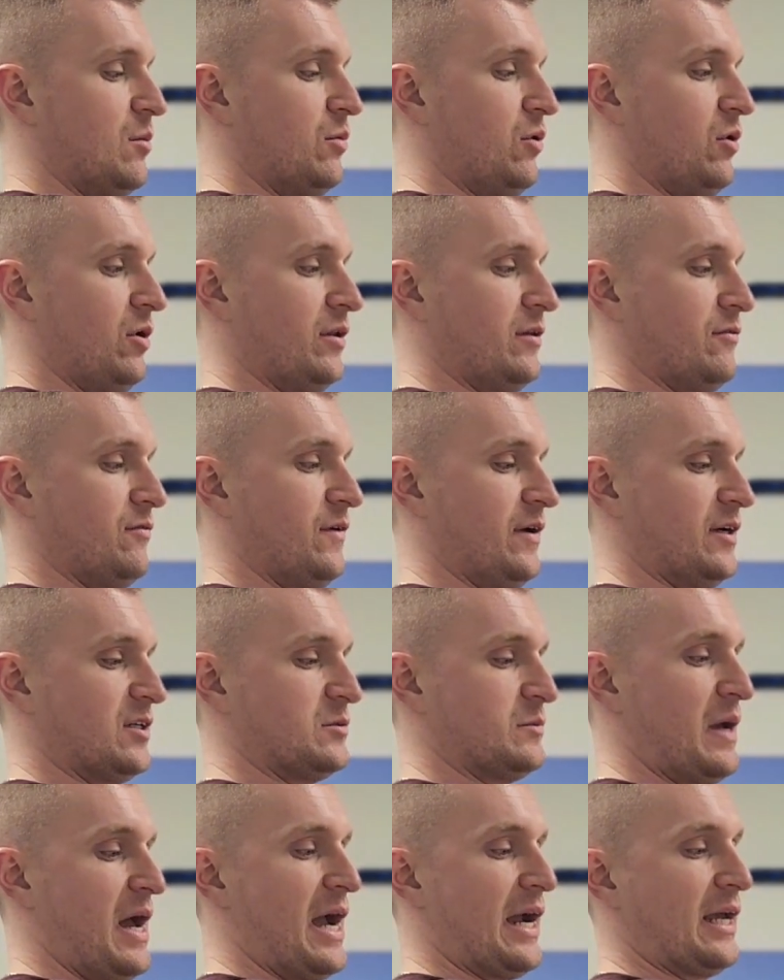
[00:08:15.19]
pulling the
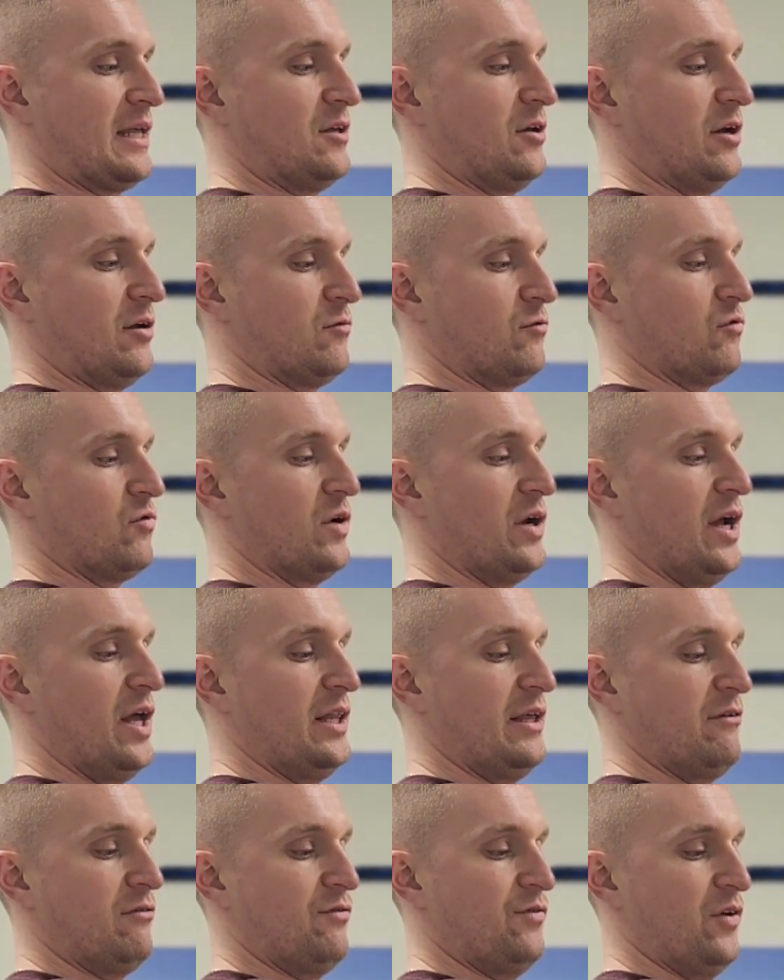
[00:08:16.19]
fingers back, and you can
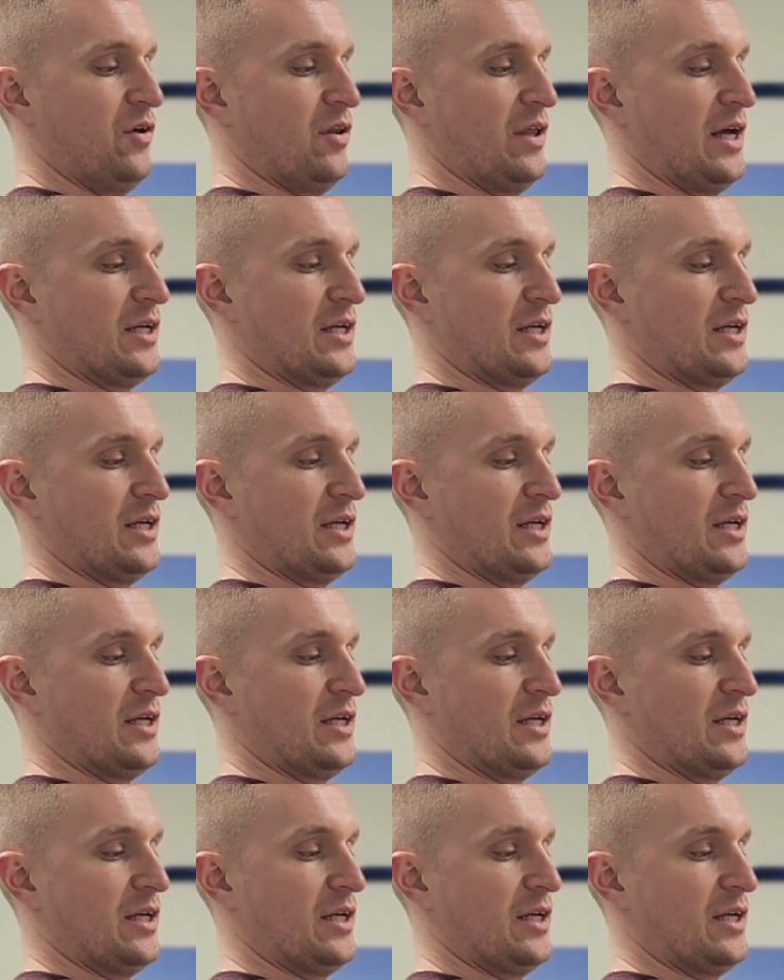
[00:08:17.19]
really feel